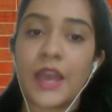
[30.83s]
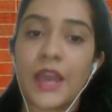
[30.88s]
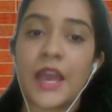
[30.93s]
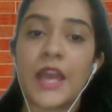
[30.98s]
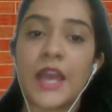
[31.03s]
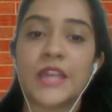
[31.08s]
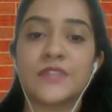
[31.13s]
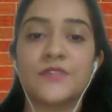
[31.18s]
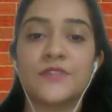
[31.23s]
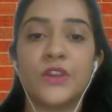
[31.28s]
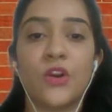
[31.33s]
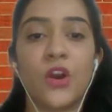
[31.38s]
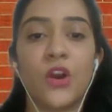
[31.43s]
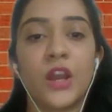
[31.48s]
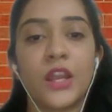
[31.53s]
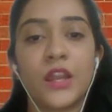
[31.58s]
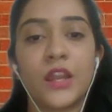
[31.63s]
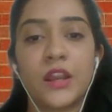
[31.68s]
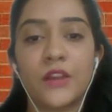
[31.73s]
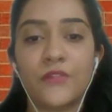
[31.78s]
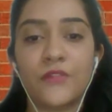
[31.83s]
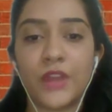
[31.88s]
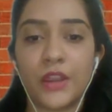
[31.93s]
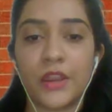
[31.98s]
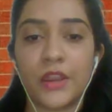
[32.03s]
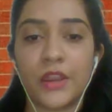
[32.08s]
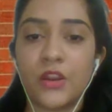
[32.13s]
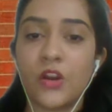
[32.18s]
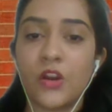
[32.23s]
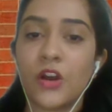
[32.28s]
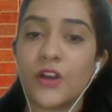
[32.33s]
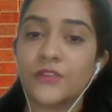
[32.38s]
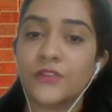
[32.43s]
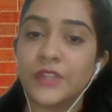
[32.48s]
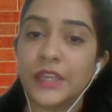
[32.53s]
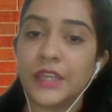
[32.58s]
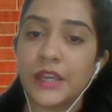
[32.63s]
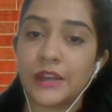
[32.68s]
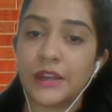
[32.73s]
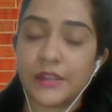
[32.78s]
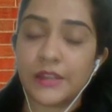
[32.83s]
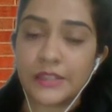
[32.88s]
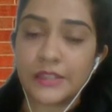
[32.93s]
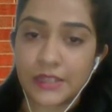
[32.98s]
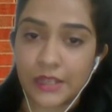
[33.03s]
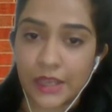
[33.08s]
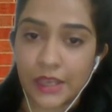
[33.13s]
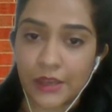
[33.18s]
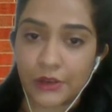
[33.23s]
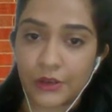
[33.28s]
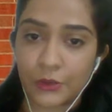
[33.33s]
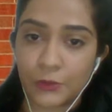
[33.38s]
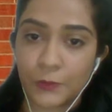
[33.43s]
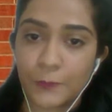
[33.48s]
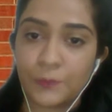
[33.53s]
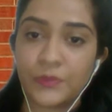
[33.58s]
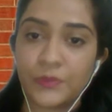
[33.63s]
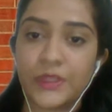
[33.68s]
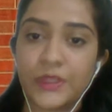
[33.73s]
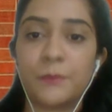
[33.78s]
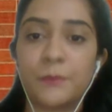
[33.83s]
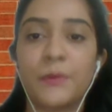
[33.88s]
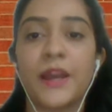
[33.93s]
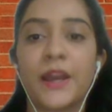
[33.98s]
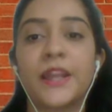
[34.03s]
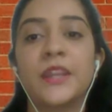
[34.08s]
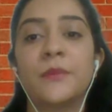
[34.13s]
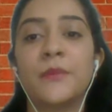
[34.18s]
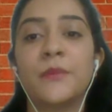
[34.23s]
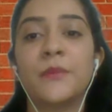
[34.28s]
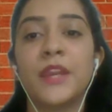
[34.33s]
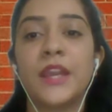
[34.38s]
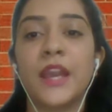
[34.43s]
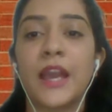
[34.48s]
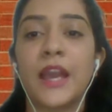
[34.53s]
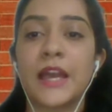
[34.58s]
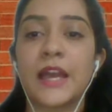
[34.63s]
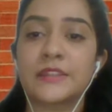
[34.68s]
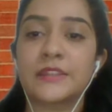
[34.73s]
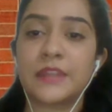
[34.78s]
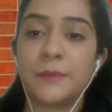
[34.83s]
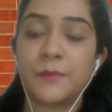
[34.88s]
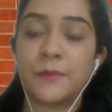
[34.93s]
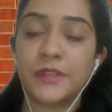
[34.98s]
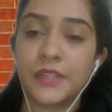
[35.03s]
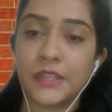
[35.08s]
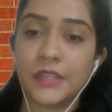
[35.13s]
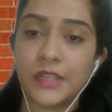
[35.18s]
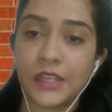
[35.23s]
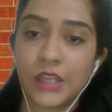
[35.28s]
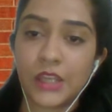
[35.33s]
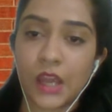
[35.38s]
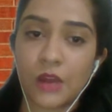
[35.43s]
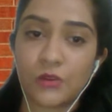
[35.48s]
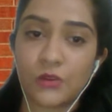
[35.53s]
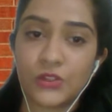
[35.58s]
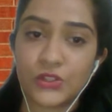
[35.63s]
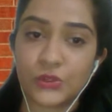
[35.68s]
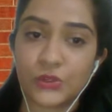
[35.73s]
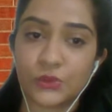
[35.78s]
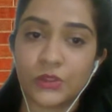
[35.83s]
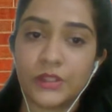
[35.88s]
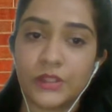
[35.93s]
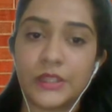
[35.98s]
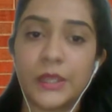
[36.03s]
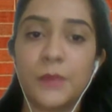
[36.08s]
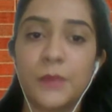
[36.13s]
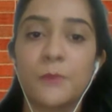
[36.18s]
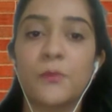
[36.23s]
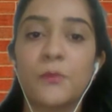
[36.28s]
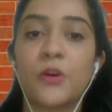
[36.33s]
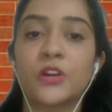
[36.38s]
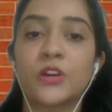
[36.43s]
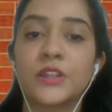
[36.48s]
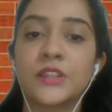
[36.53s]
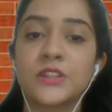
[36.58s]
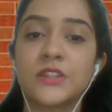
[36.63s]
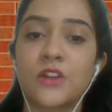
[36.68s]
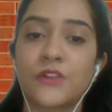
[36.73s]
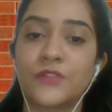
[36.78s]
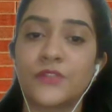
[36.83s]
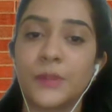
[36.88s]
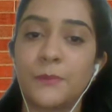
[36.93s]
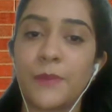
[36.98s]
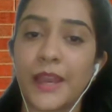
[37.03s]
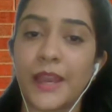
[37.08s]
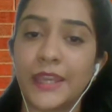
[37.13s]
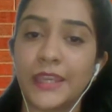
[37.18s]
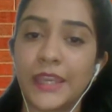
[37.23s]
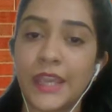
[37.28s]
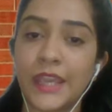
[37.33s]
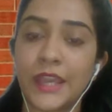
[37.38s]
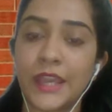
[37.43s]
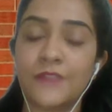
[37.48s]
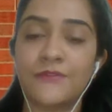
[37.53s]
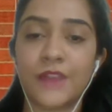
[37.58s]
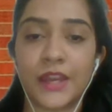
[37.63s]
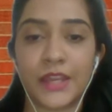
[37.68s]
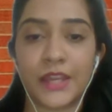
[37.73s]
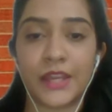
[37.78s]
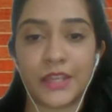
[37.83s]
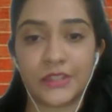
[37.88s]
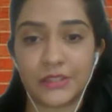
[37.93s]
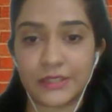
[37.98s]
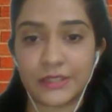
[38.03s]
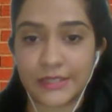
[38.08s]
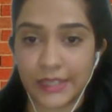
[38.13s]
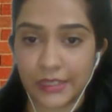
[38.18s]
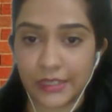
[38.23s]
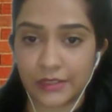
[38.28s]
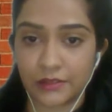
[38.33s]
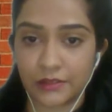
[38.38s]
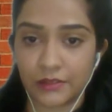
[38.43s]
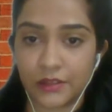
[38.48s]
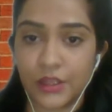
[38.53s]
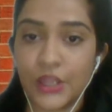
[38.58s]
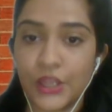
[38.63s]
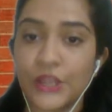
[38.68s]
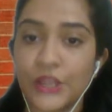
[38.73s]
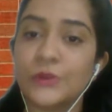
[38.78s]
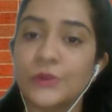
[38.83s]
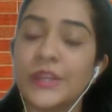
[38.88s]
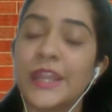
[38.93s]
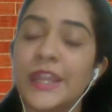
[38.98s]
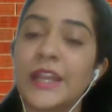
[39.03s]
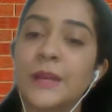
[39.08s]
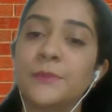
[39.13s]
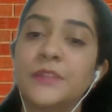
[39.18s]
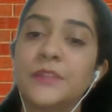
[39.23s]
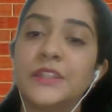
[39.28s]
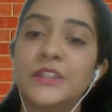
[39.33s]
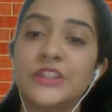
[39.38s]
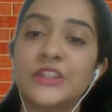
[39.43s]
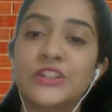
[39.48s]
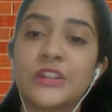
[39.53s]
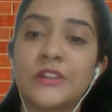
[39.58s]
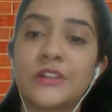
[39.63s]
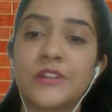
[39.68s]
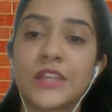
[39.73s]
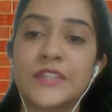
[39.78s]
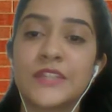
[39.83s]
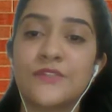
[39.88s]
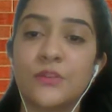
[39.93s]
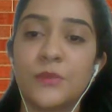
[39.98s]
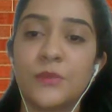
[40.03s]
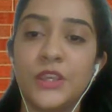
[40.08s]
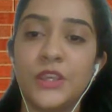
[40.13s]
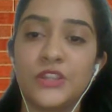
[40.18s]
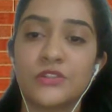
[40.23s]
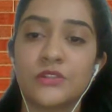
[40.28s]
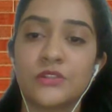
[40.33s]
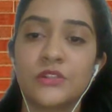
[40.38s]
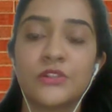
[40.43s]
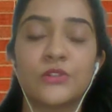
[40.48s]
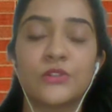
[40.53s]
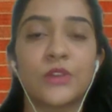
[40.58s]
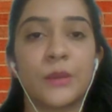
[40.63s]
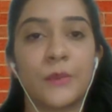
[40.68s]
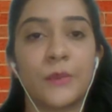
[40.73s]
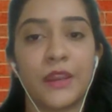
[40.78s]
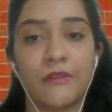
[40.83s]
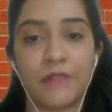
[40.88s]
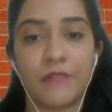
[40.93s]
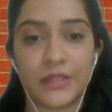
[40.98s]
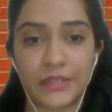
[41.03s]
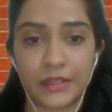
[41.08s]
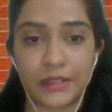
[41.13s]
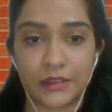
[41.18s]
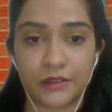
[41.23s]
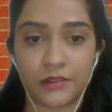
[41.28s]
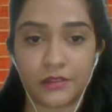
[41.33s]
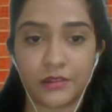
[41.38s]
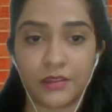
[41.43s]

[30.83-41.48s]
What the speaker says: As we all are aware of the current scenario, the pandemic has repeatedly outshone the importance of the banking and financial sector to take up the digital transformation to remain resilient.